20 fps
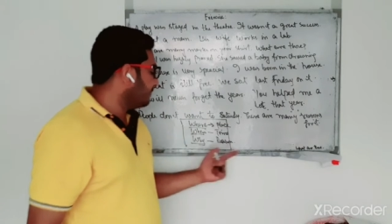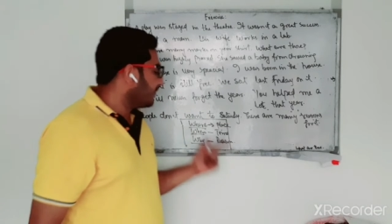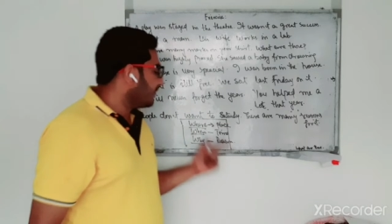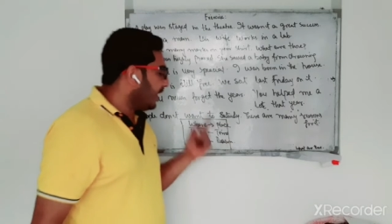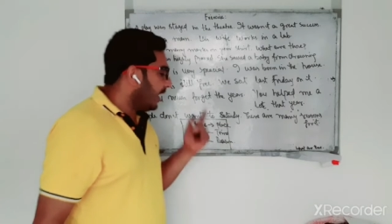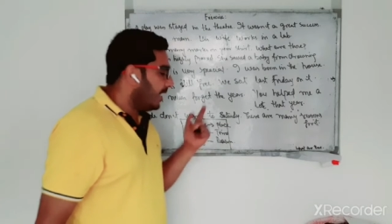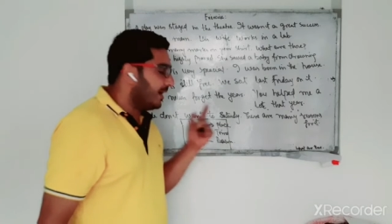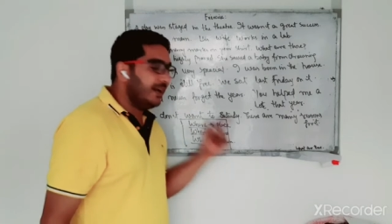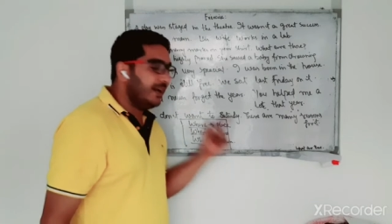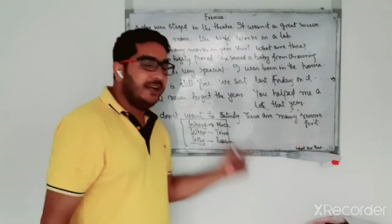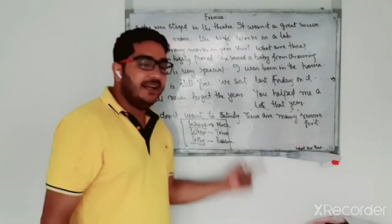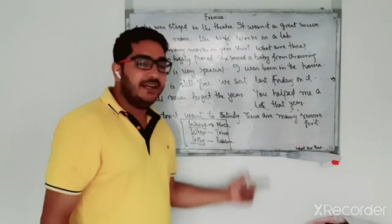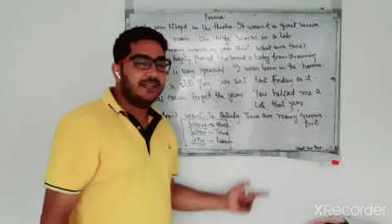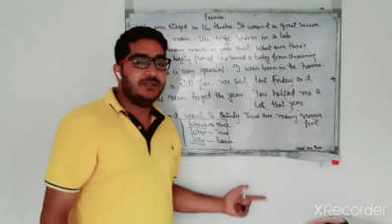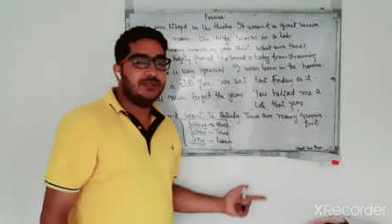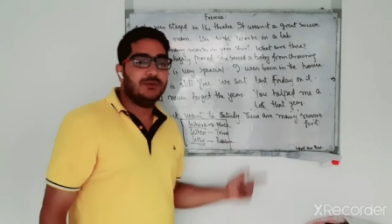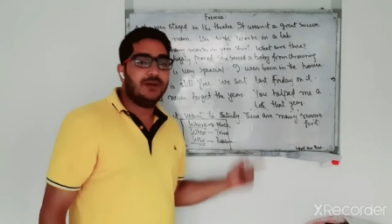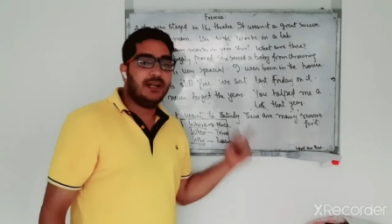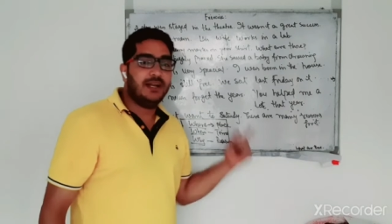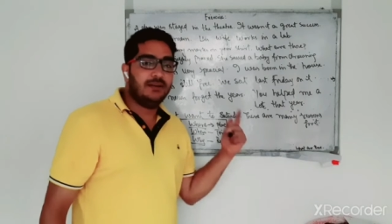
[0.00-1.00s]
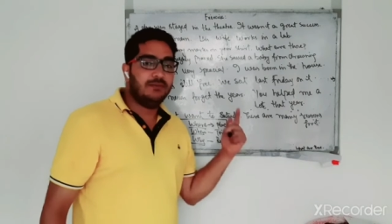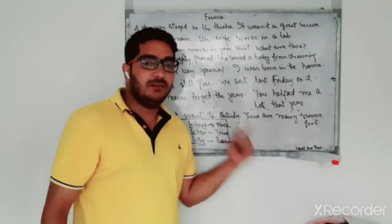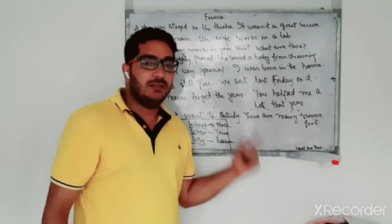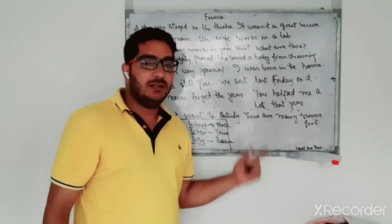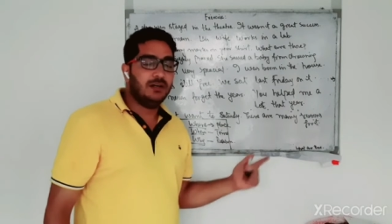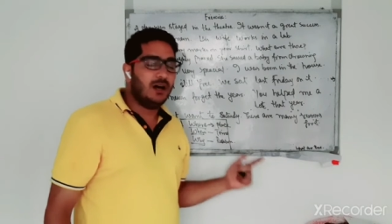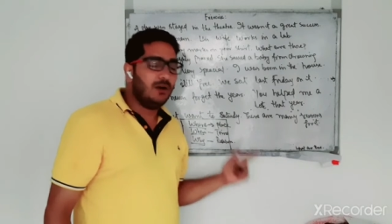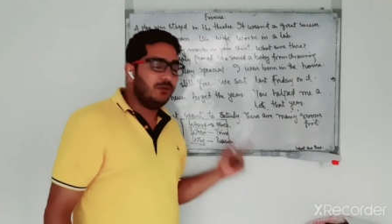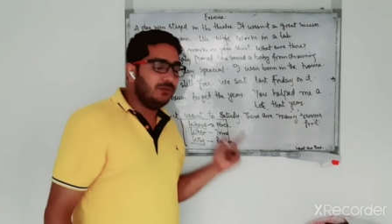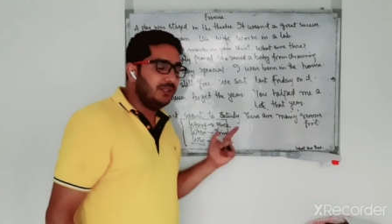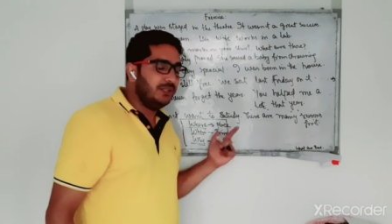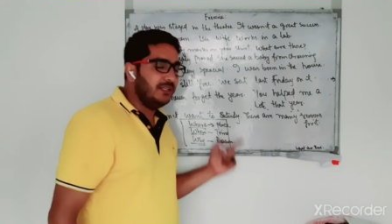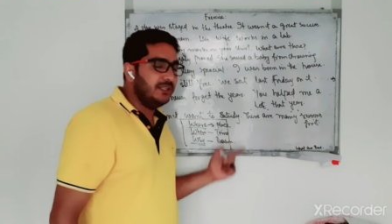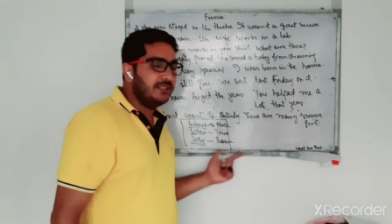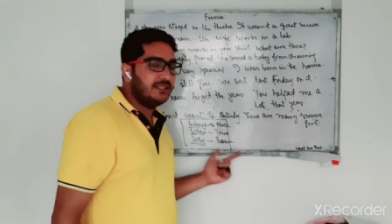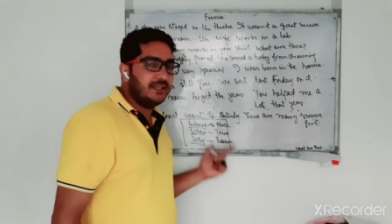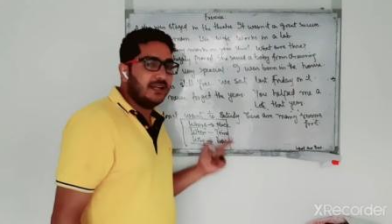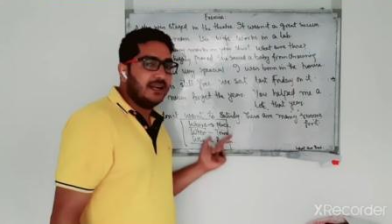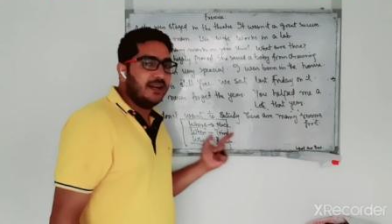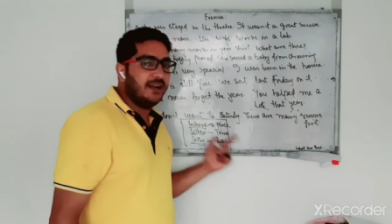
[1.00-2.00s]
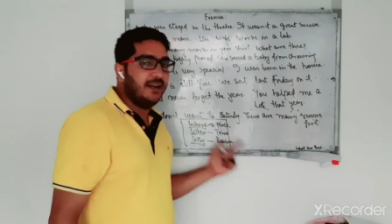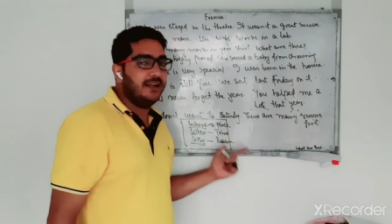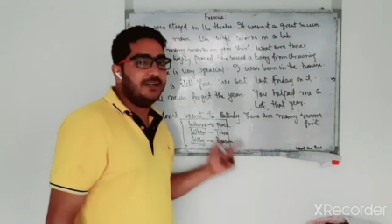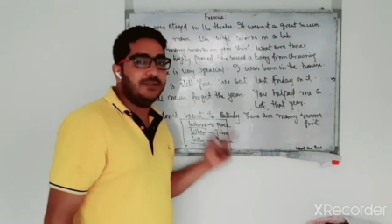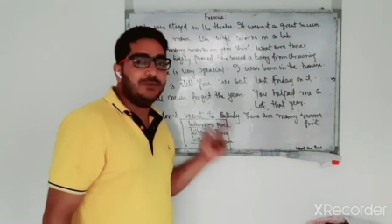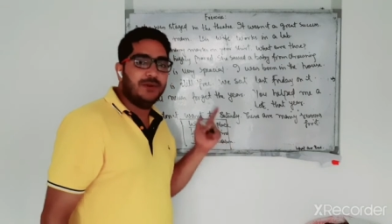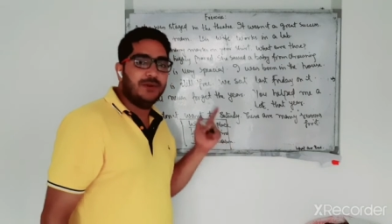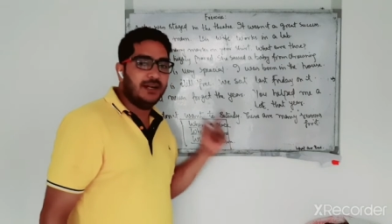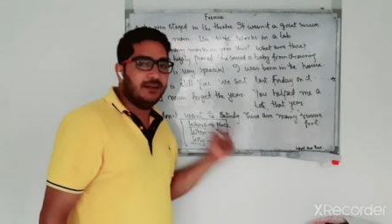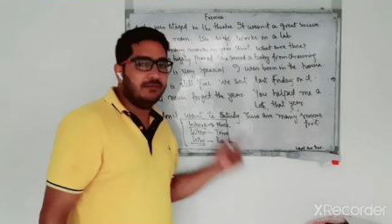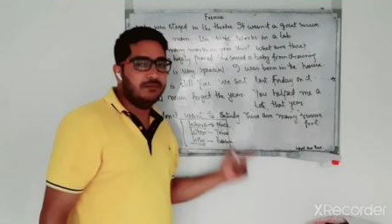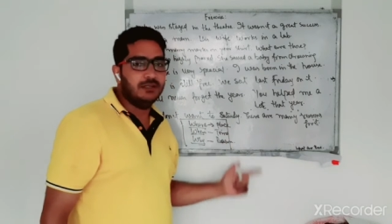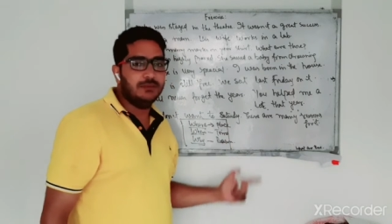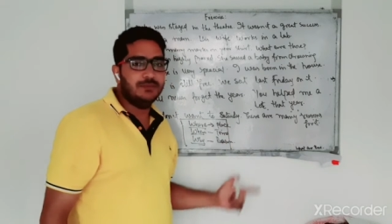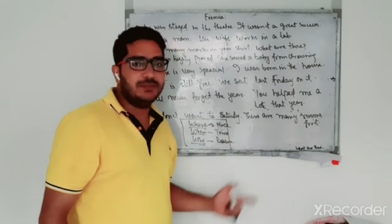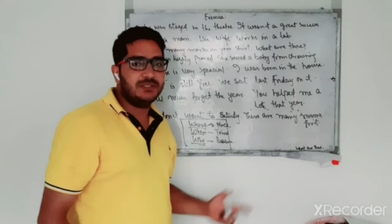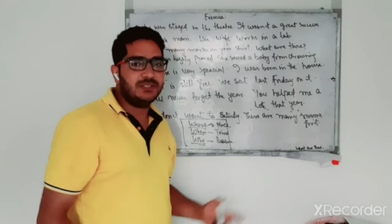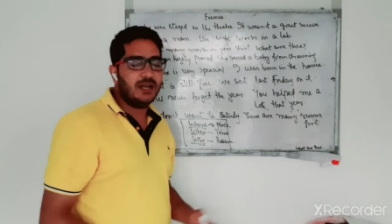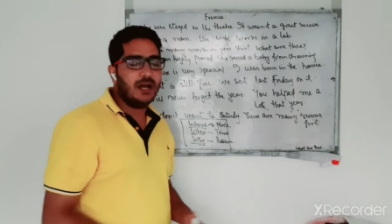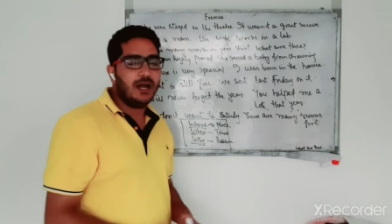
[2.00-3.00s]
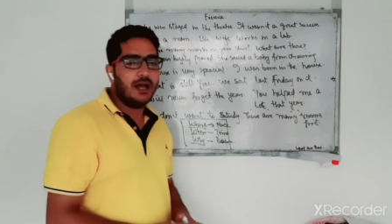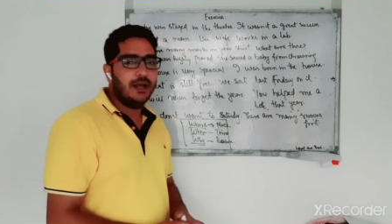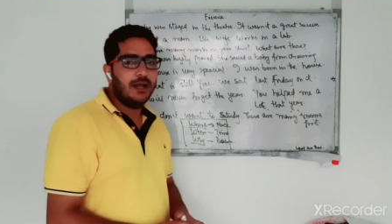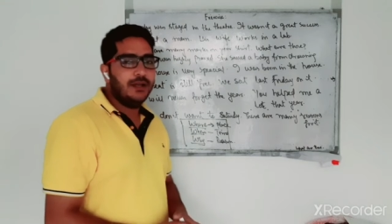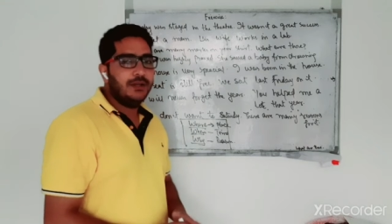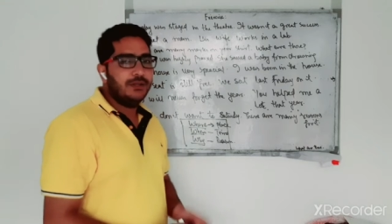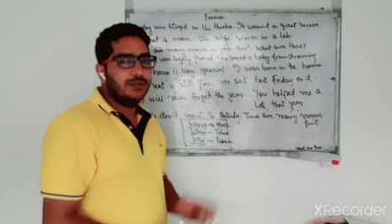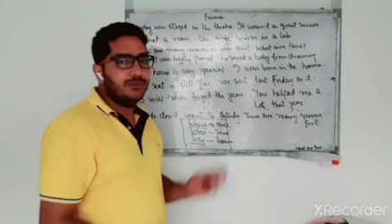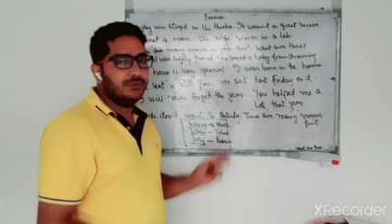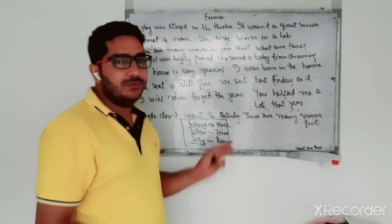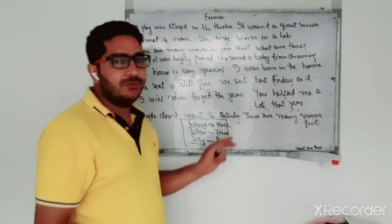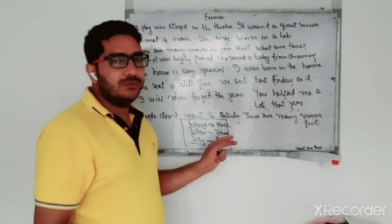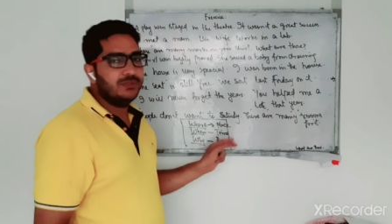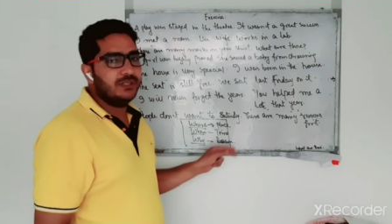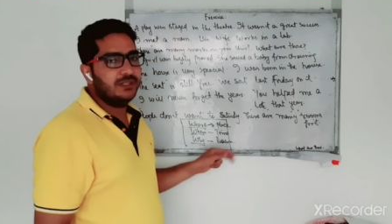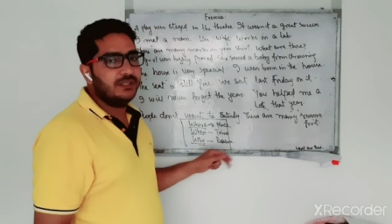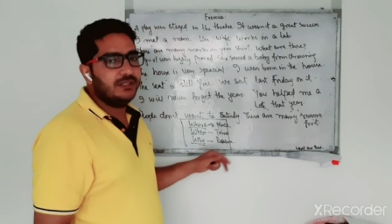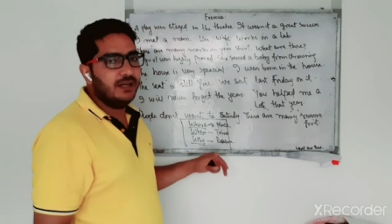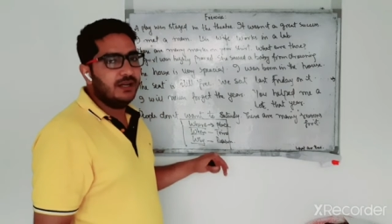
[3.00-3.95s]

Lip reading: relative adverbs are used